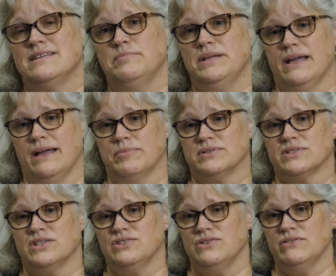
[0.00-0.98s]
be able
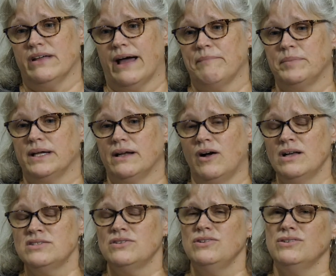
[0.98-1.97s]
to do that. But
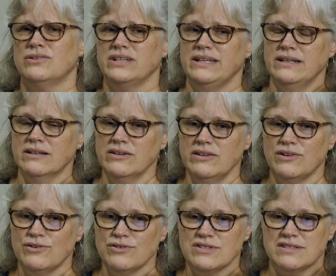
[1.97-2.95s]
also you'll hear
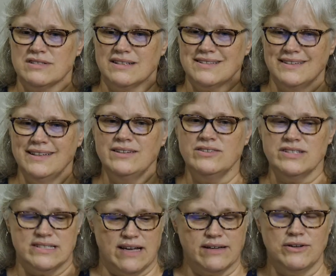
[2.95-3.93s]
those little
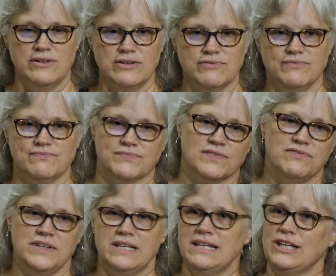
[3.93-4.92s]
subtle
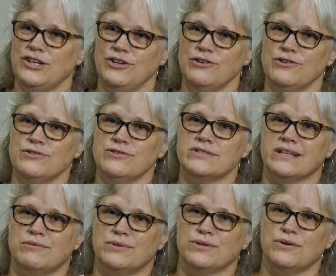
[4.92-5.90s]
feeding cues
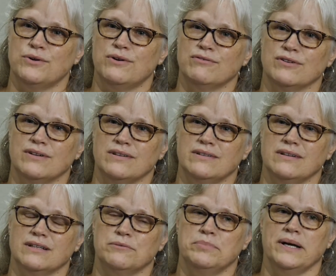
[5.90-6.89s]
that we'll go over in a
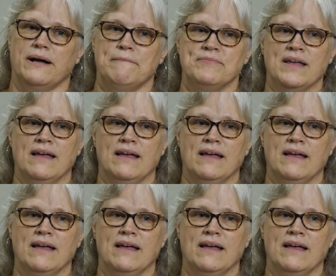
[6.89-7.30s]
little bit.